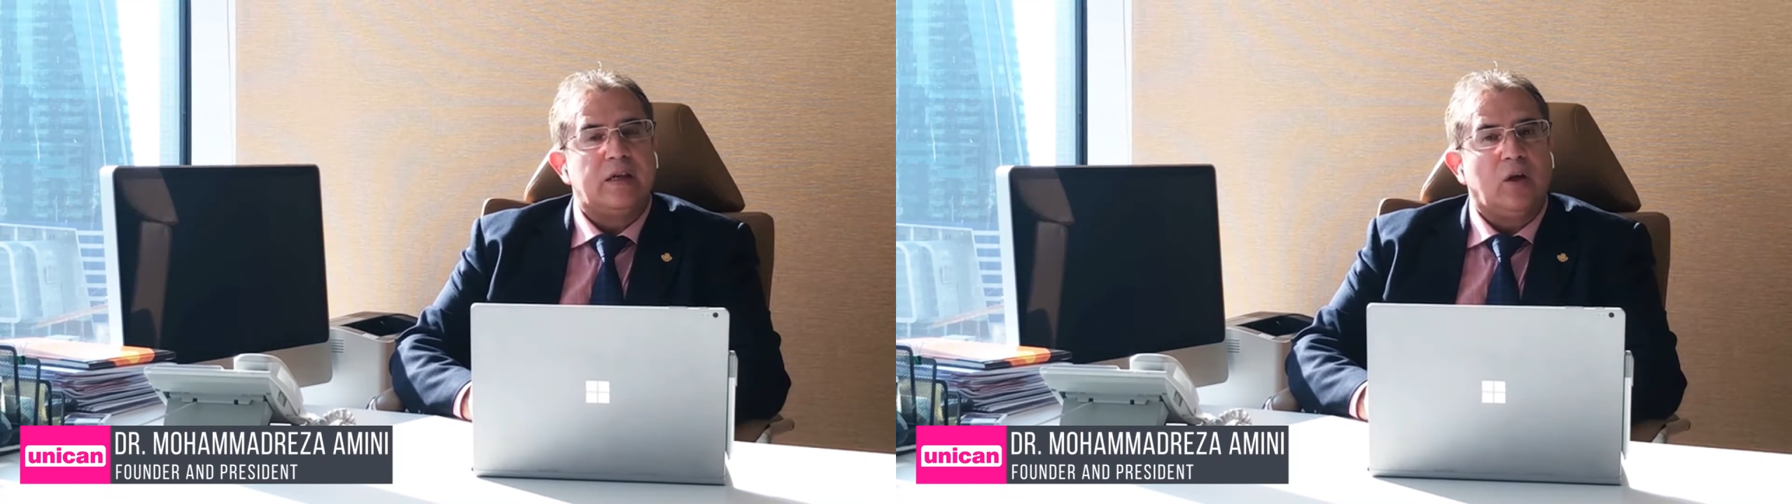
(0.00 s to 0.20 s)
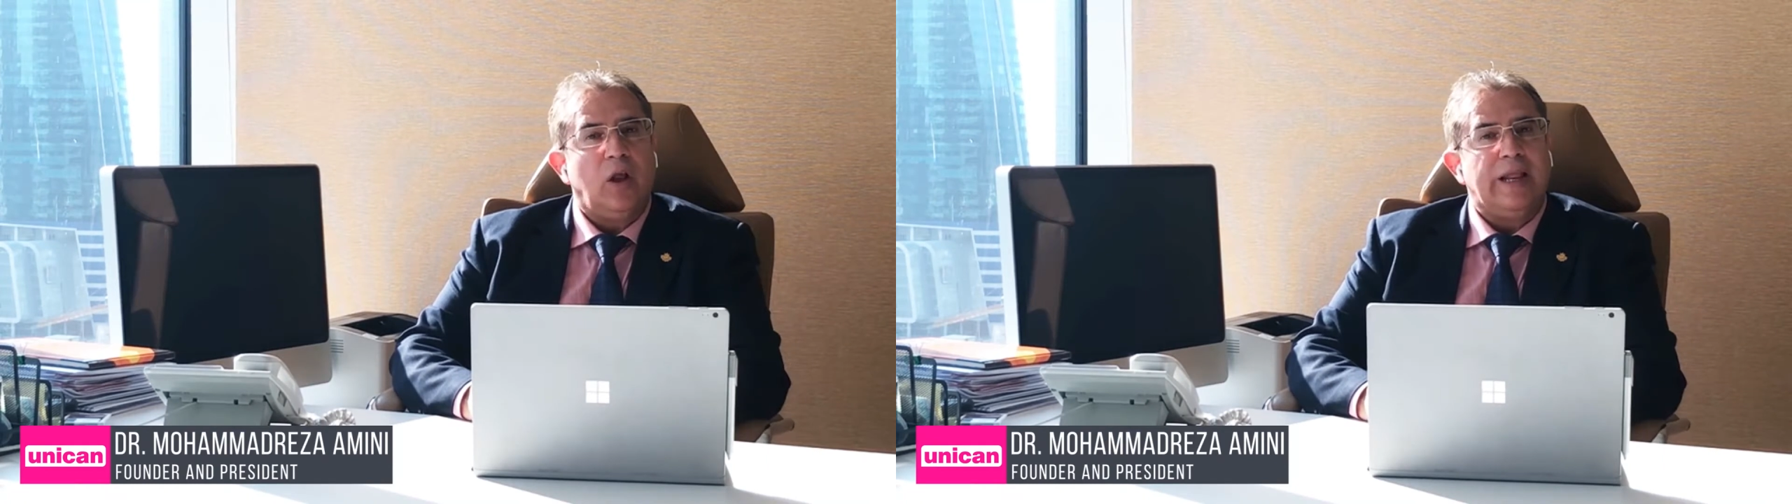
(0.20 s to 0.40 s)

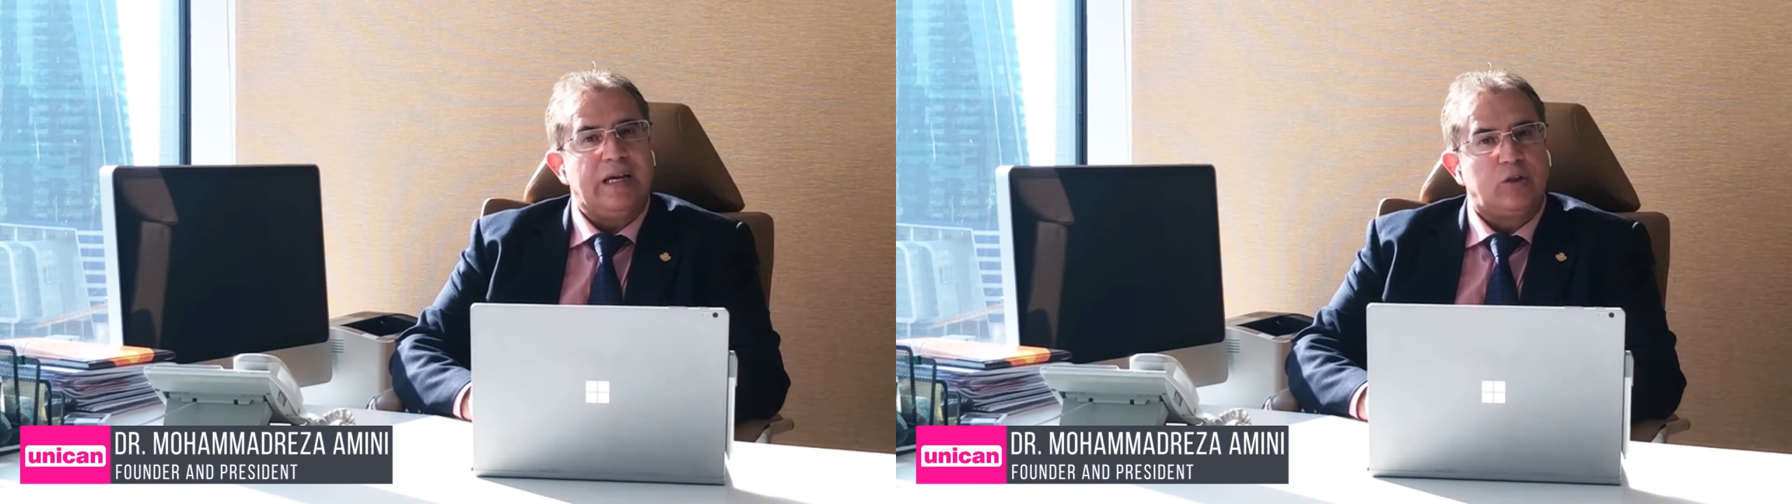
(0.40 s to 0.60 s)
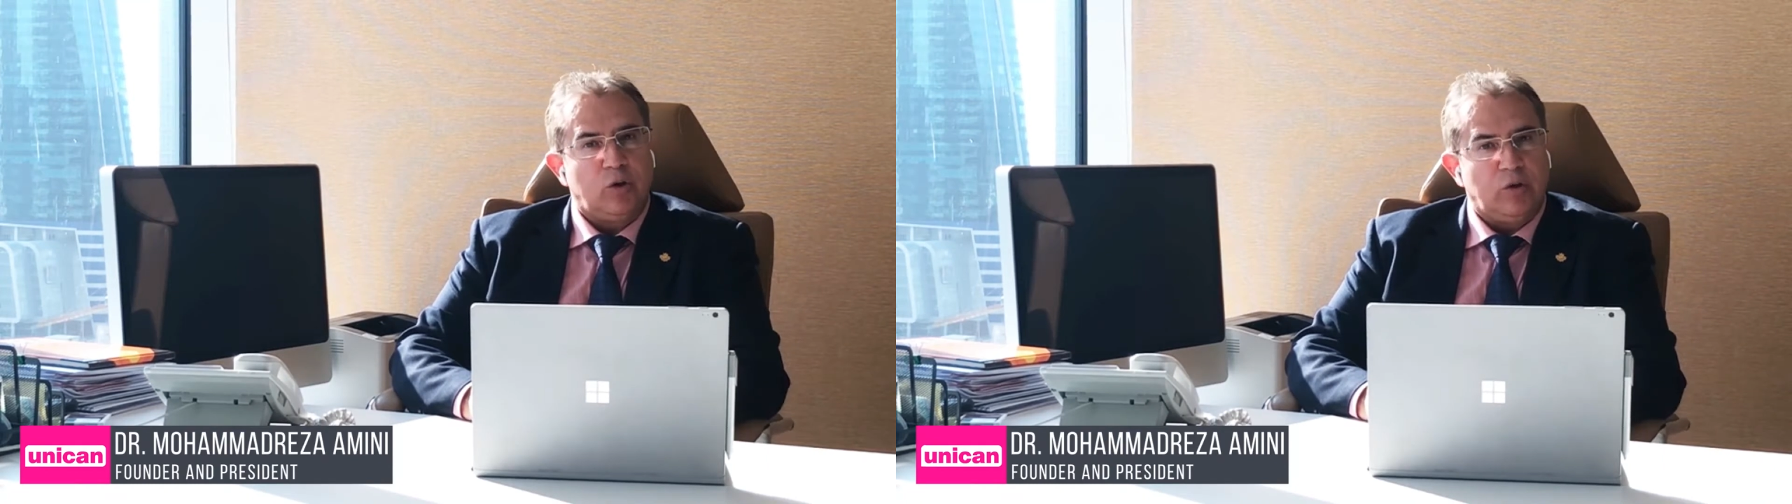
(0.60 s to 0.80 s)
called
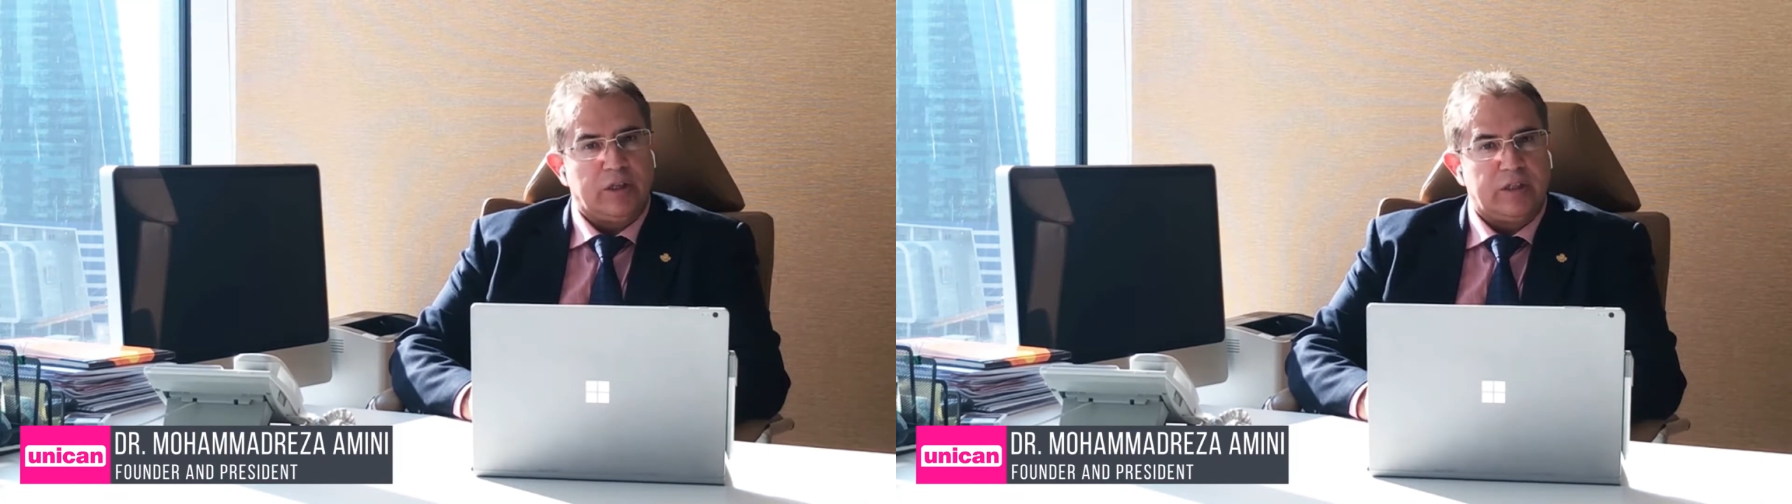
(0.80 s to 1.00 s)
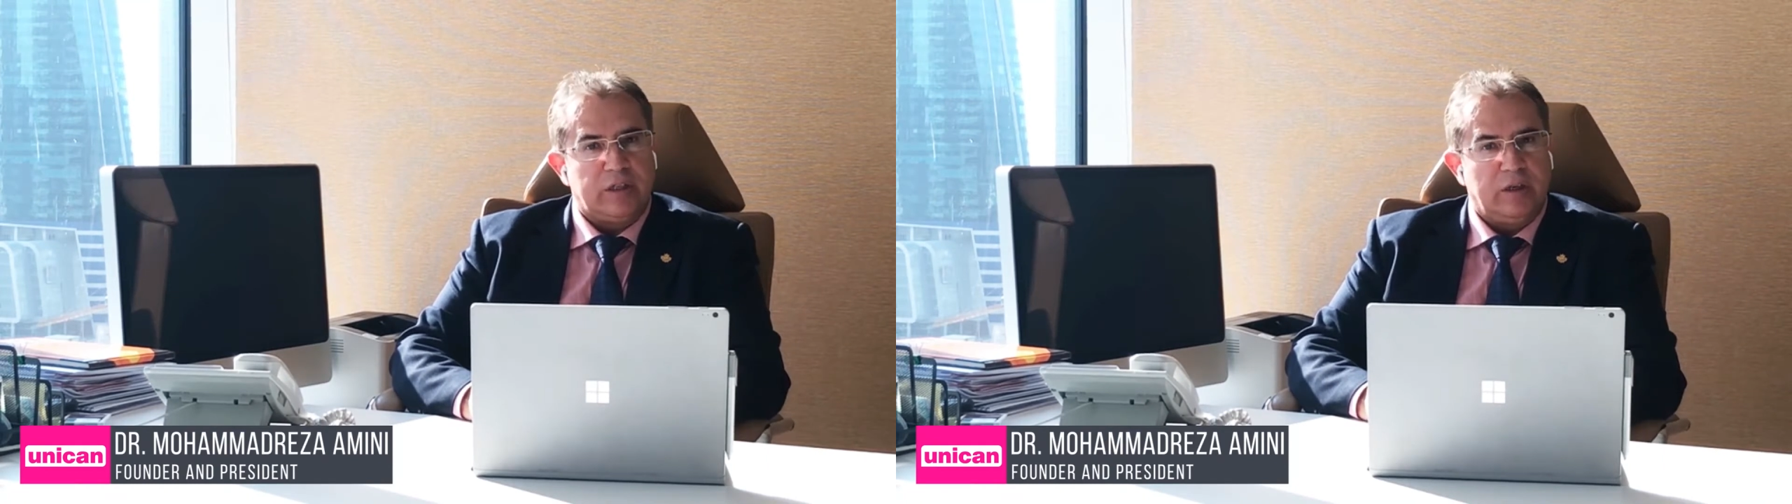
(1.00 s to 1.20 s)
as
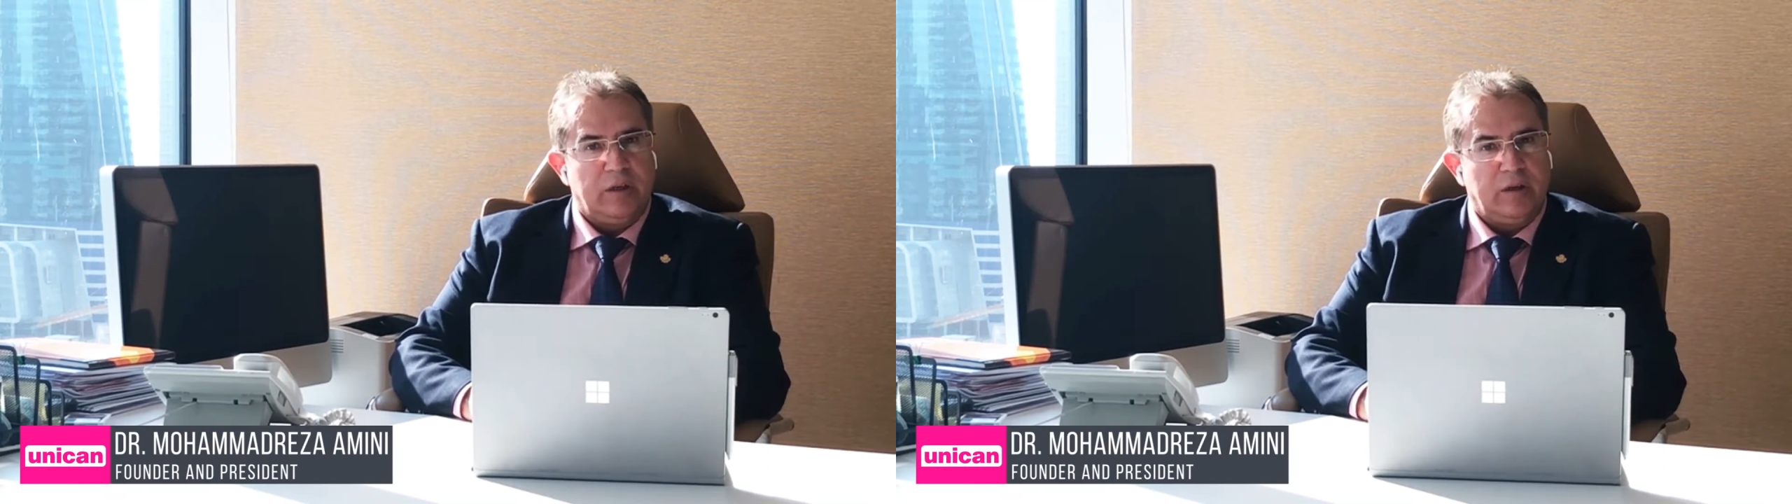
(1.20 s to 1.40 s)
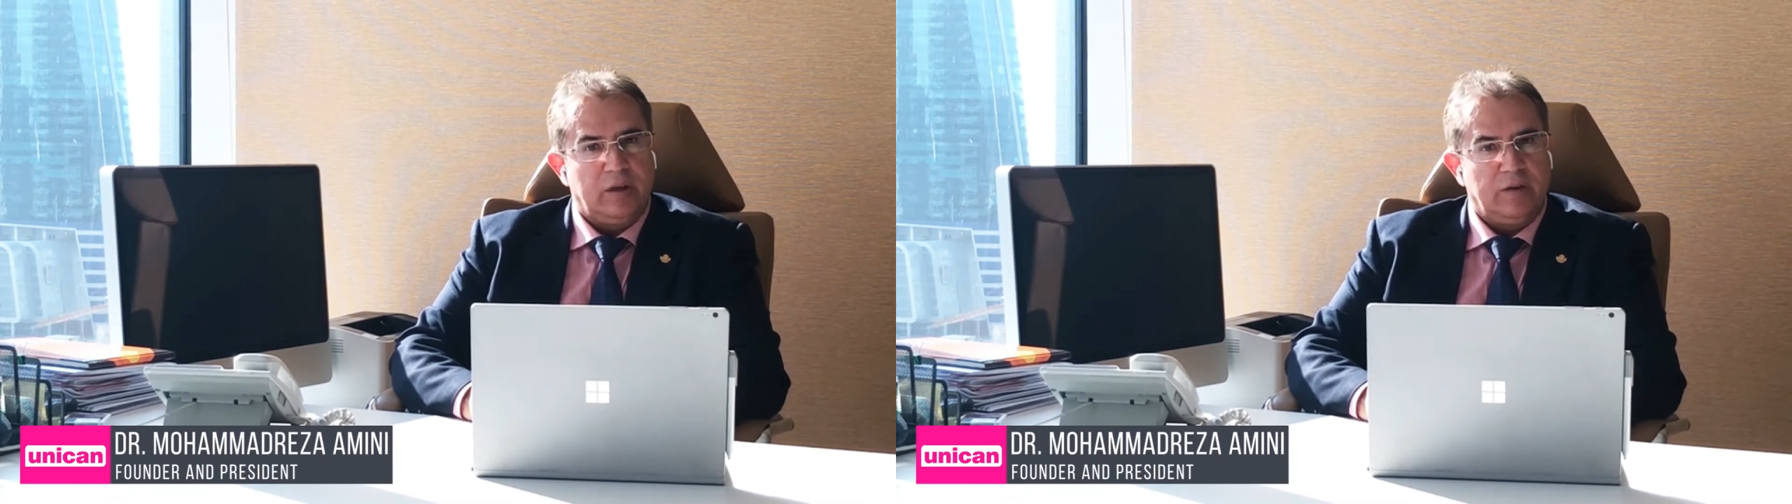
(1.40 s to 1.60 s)
tourist
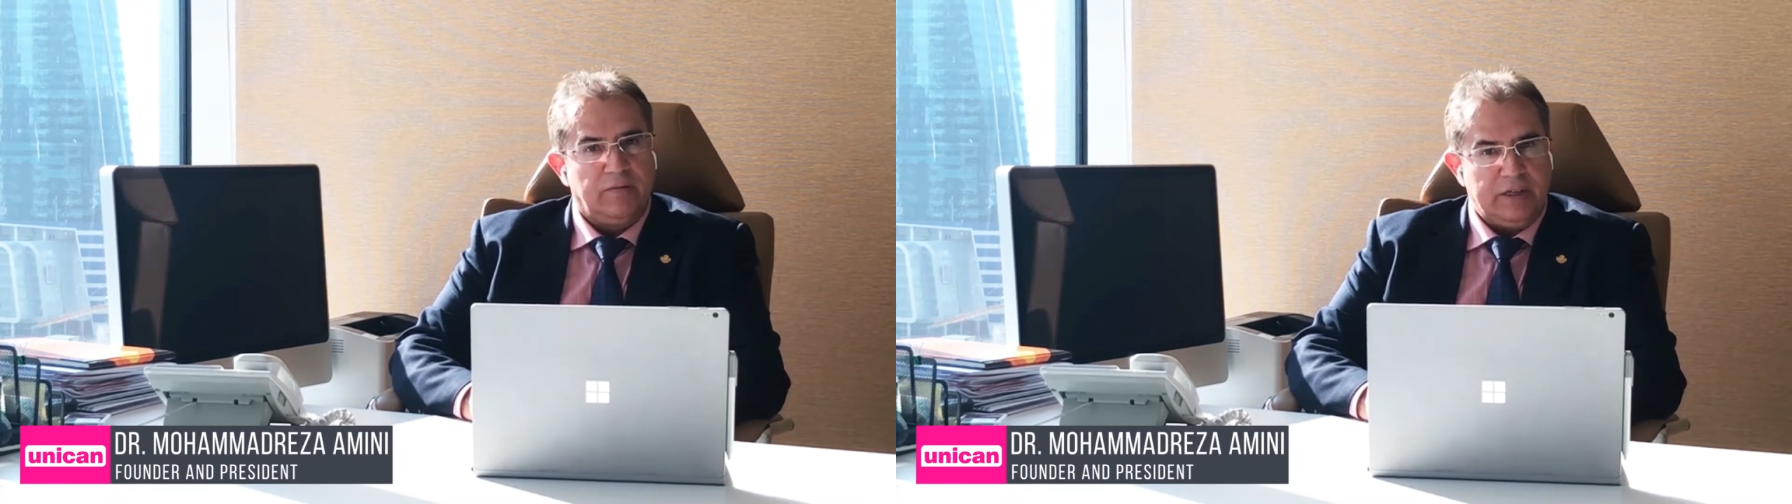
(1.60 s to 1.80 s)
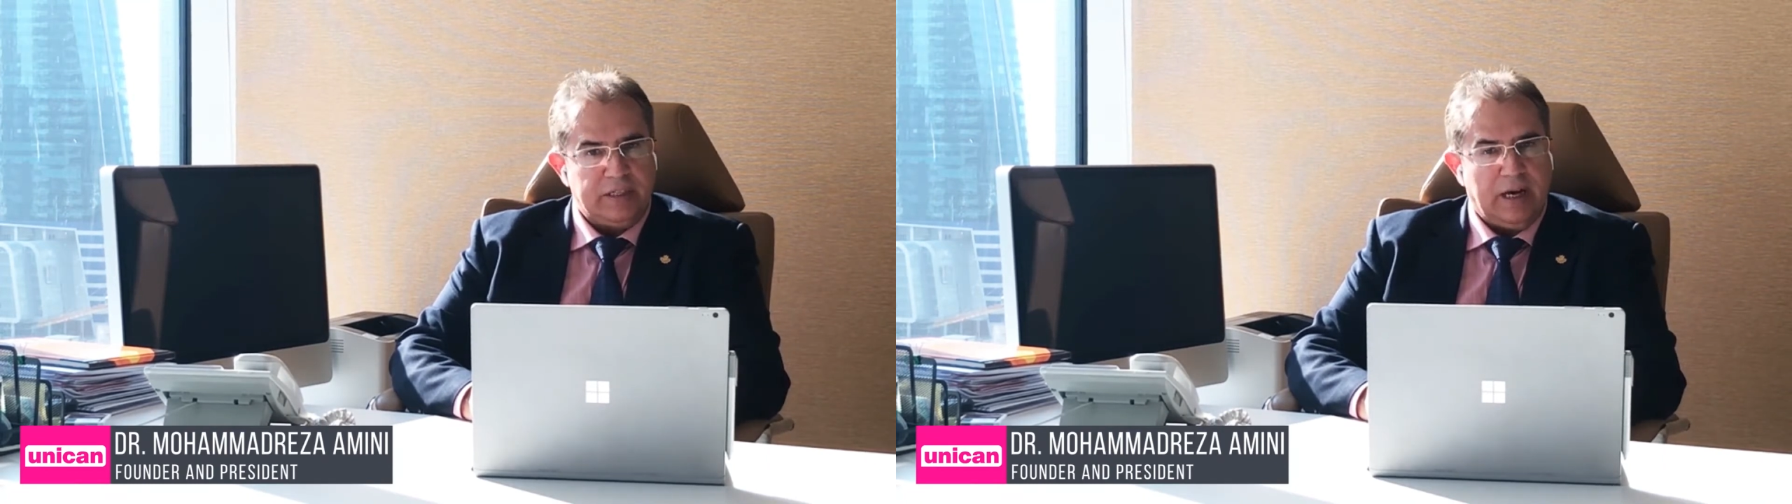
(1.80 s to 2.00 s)

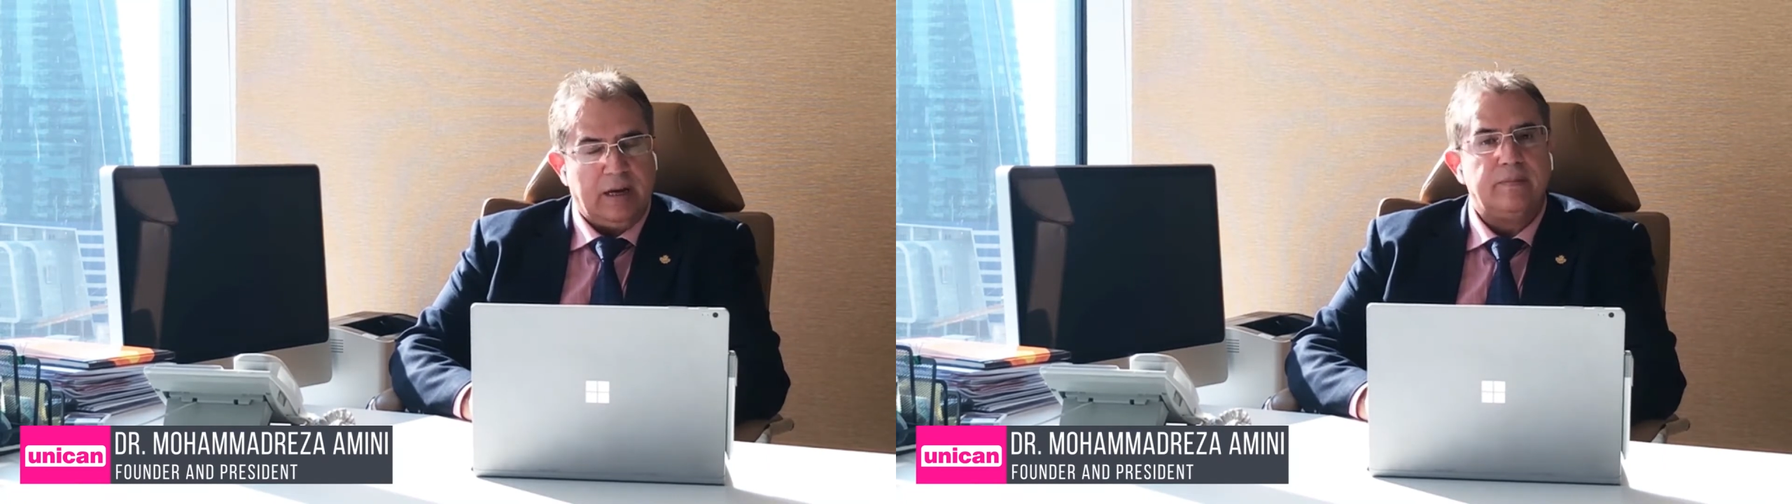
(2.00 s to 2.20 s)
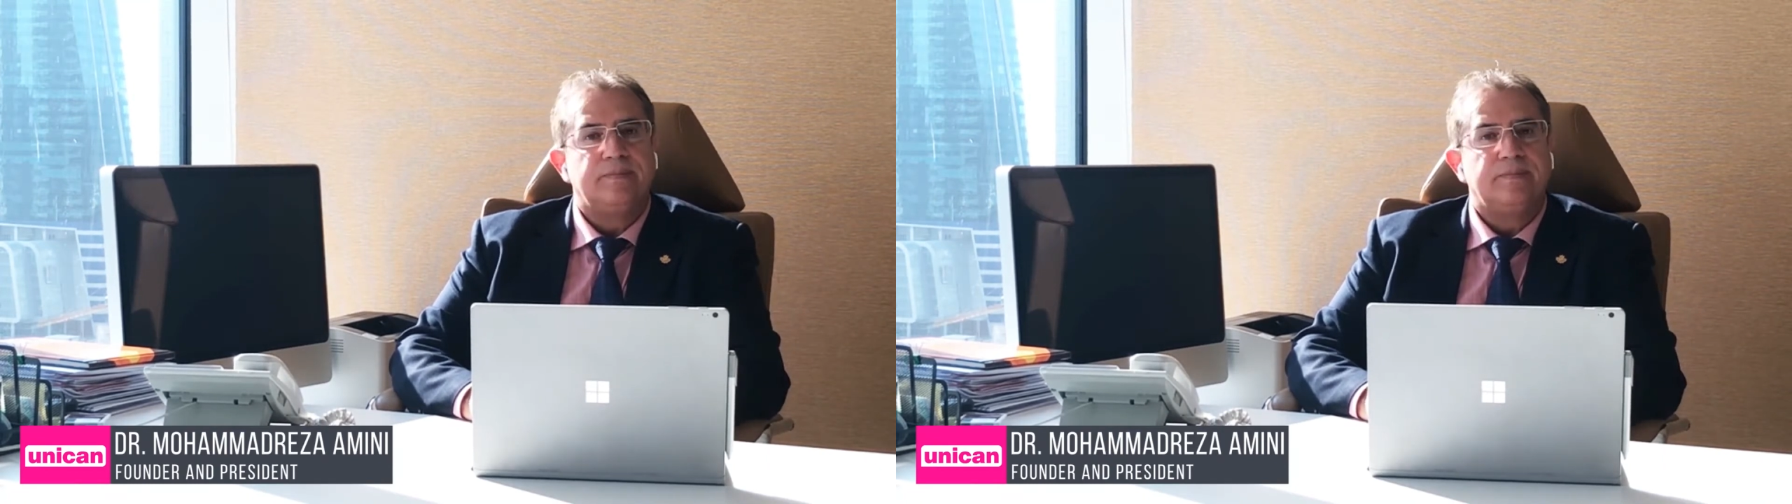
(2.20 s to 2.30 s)
visa.